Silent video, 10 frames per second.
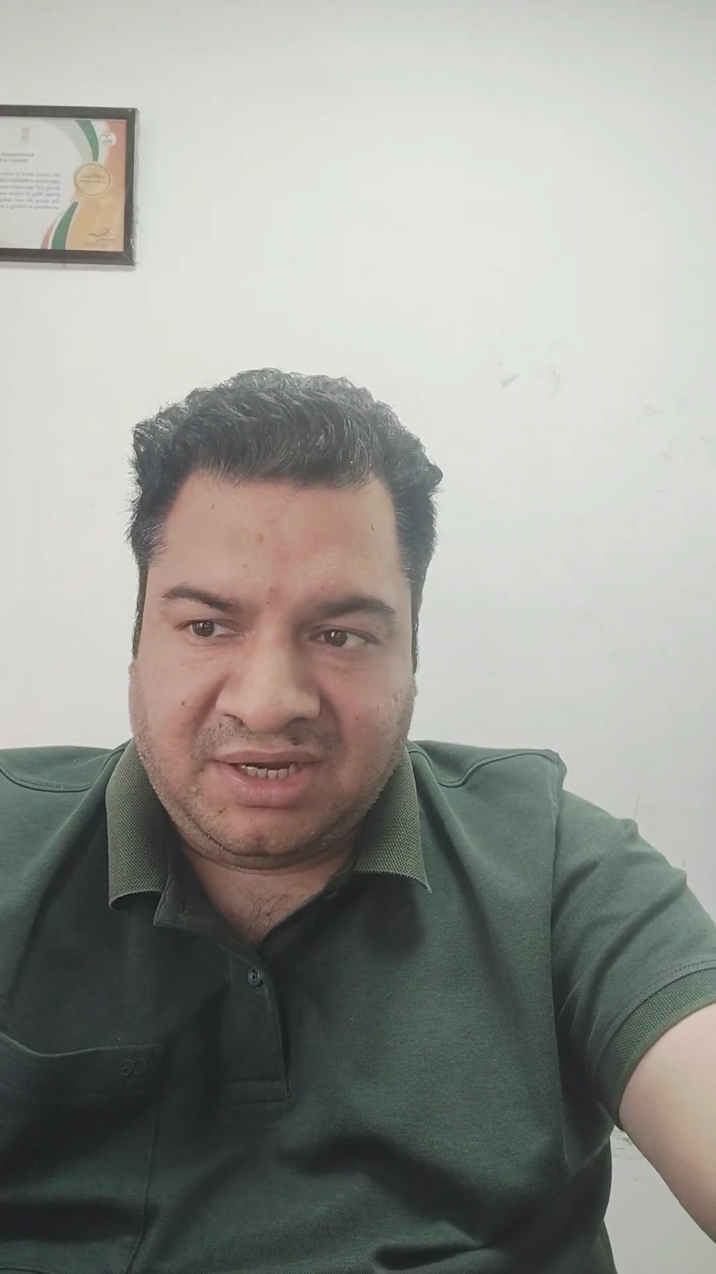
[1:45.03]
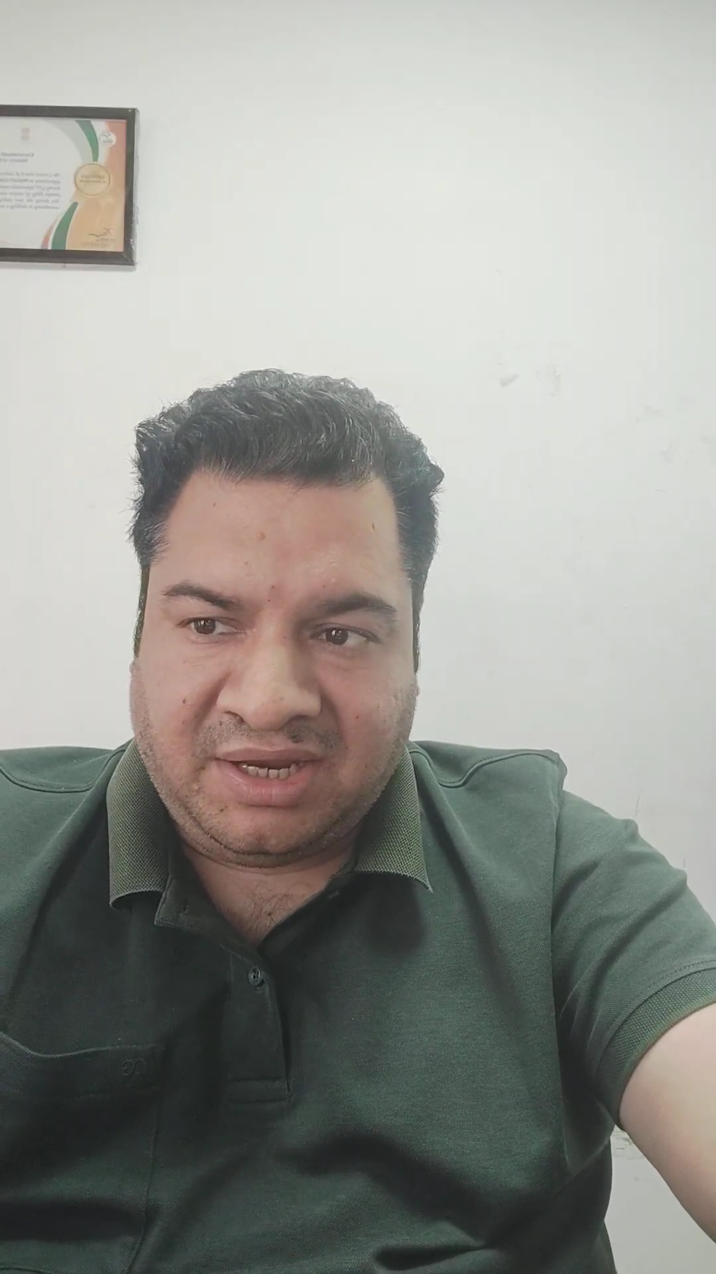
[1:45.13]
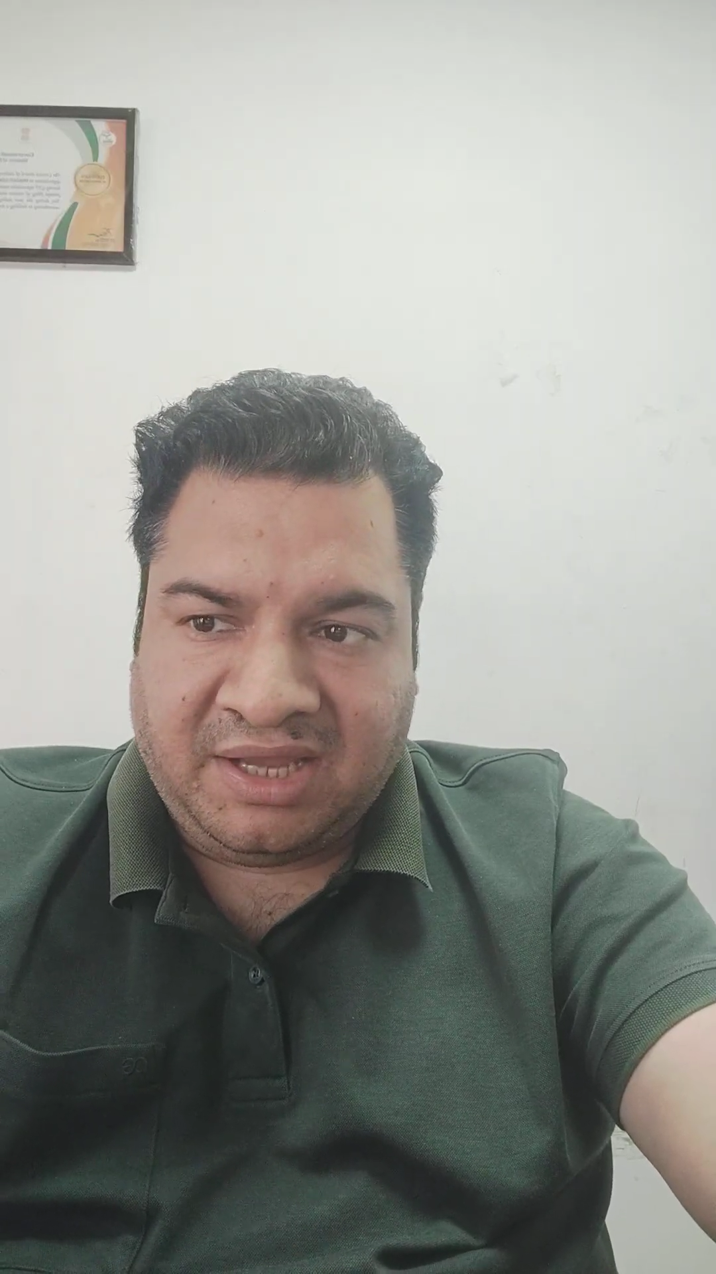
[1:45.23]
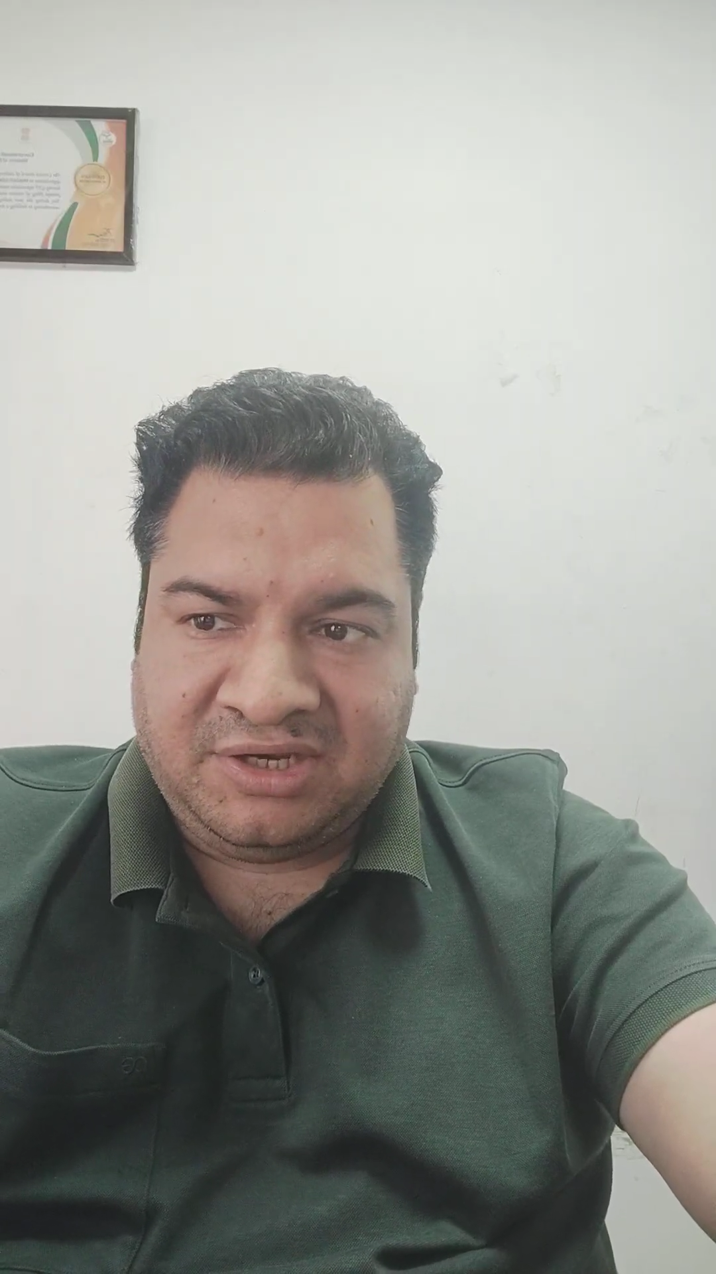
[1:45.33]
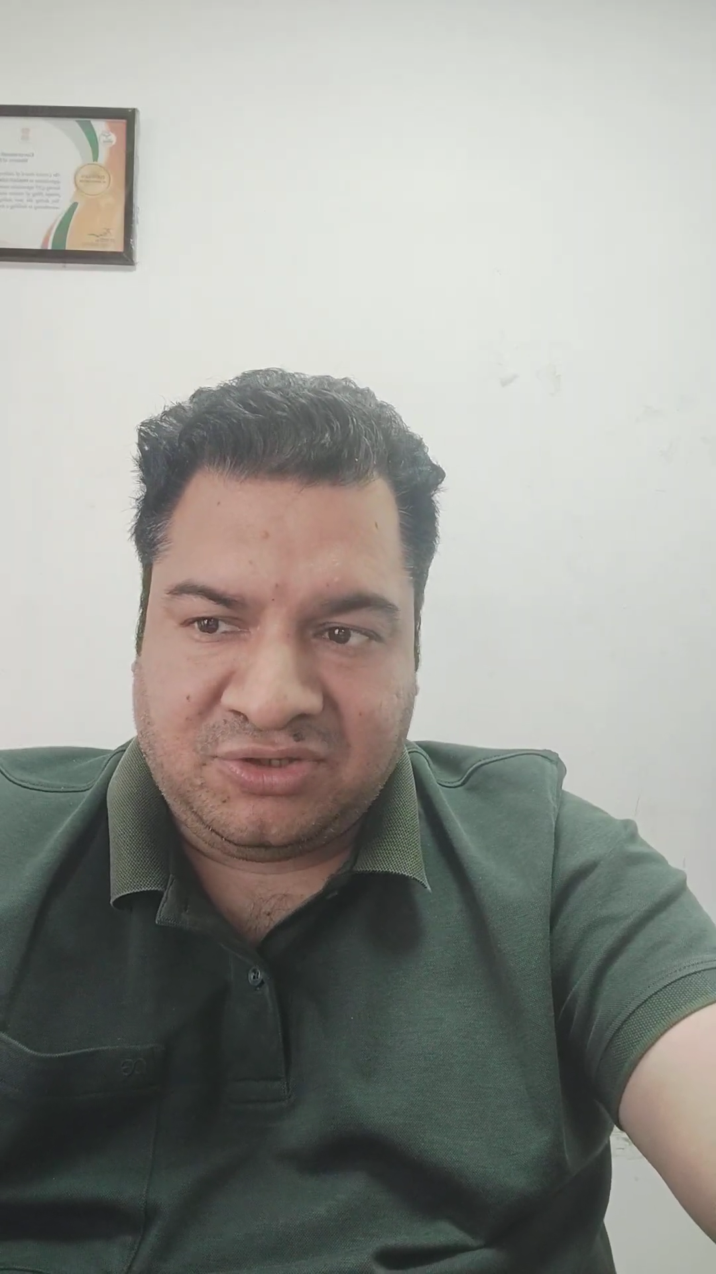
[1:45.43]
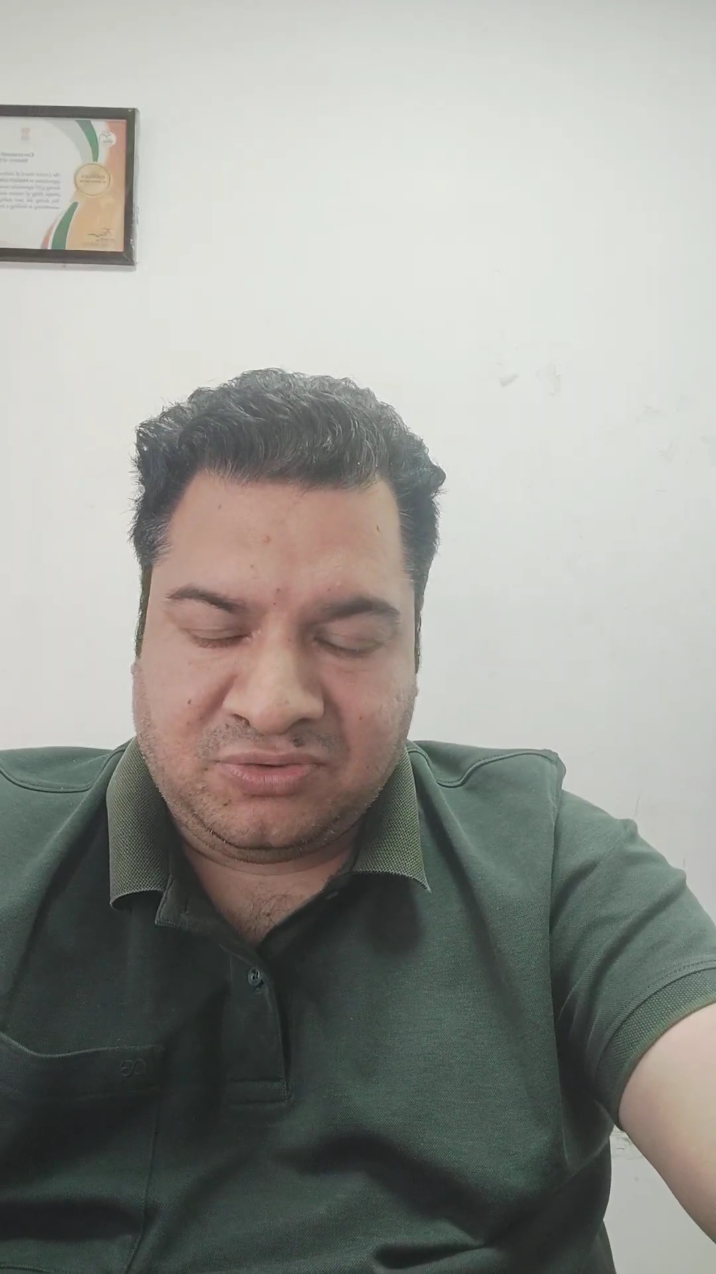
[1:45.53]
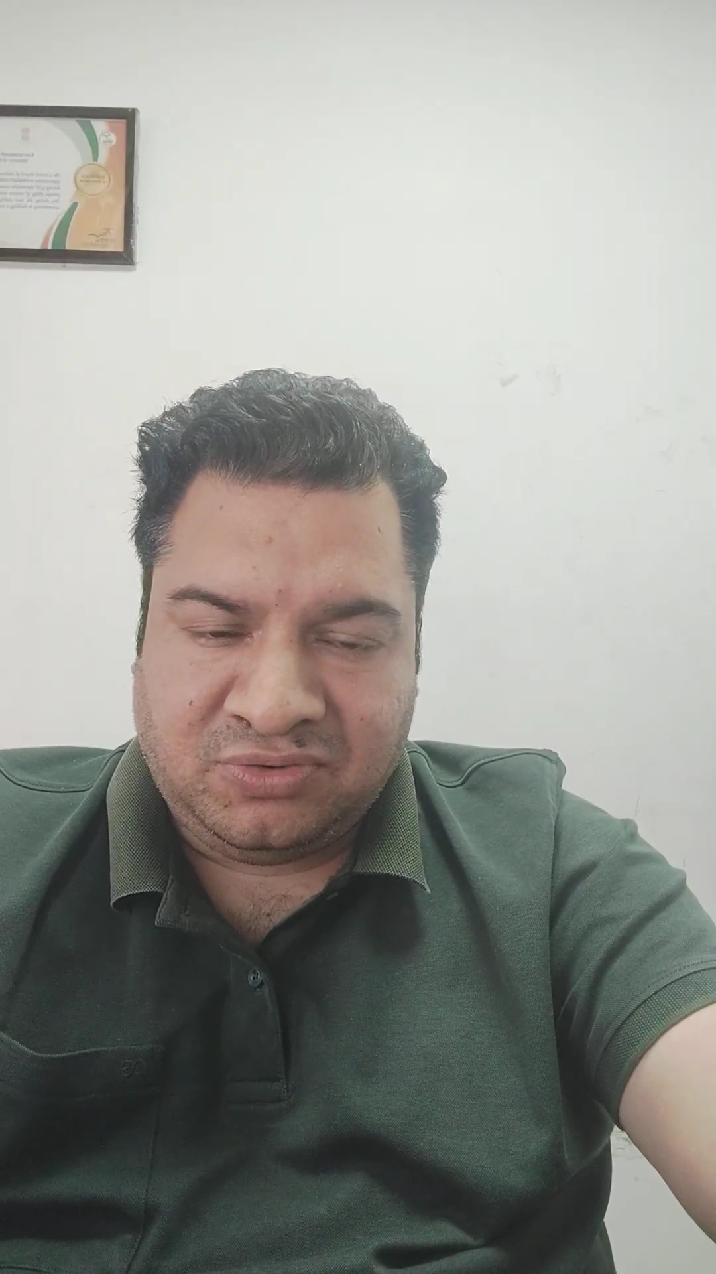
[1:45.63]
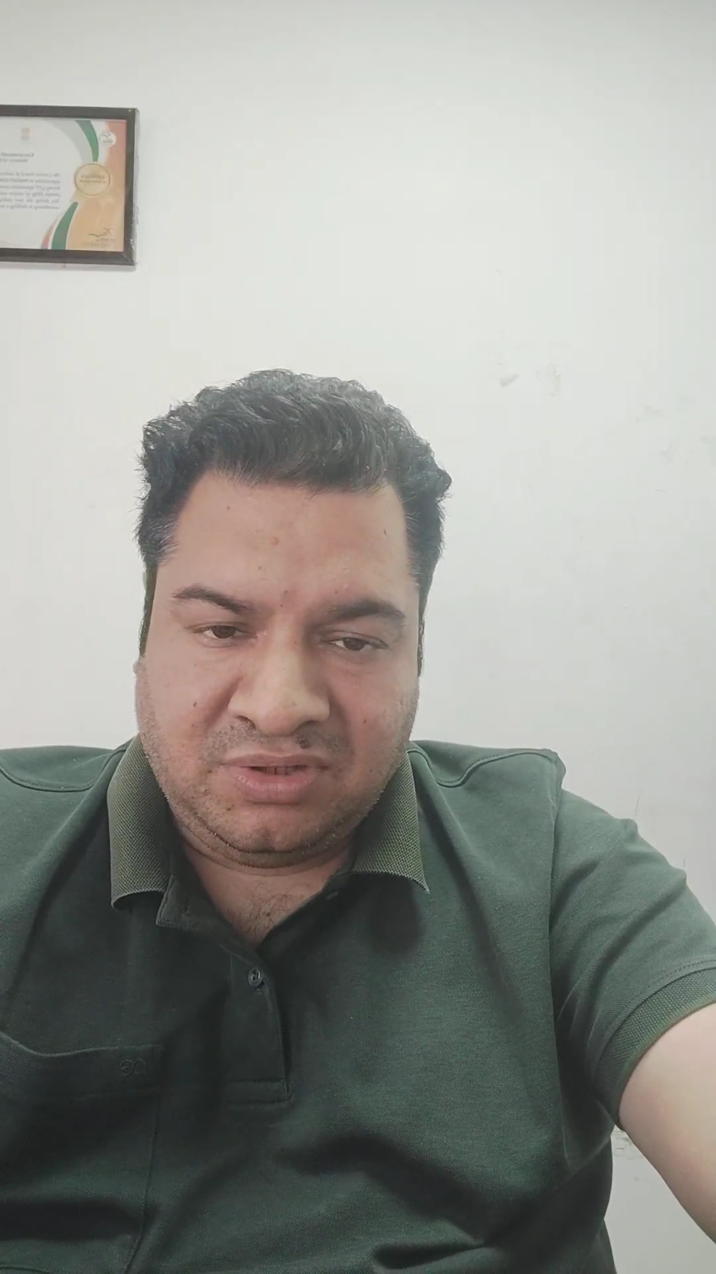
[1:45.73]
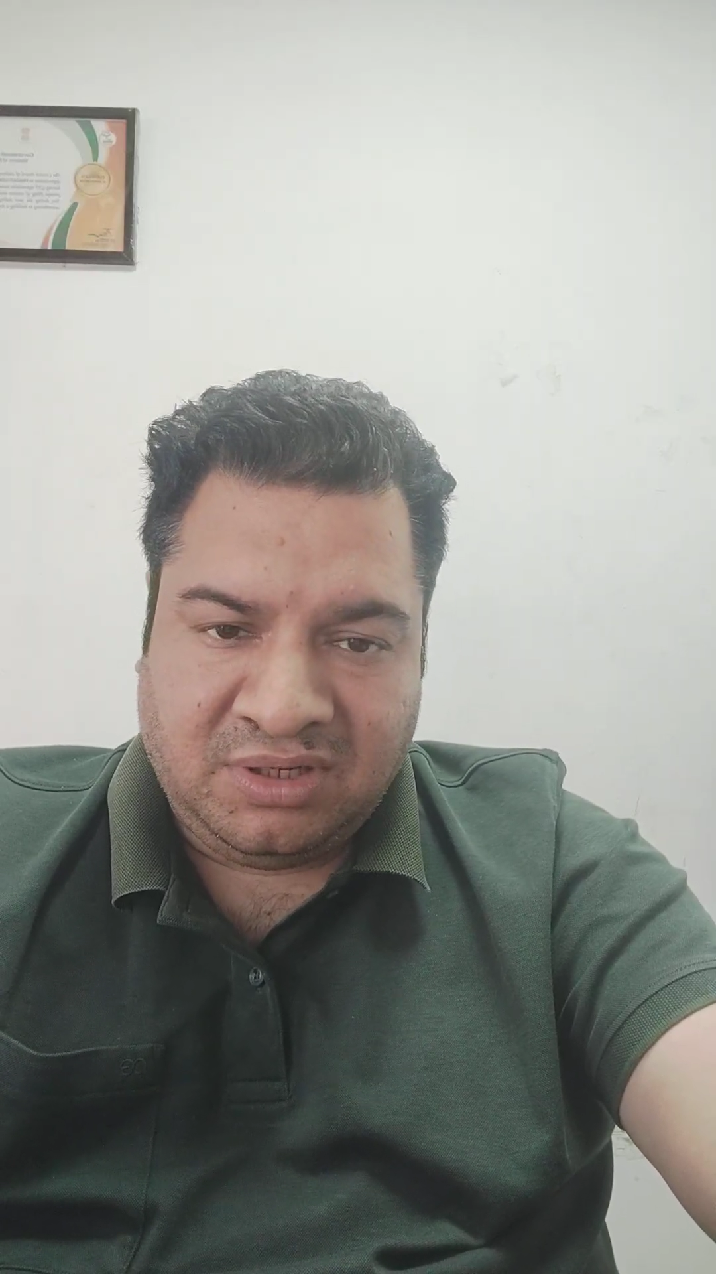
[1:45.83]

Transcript: entire issue,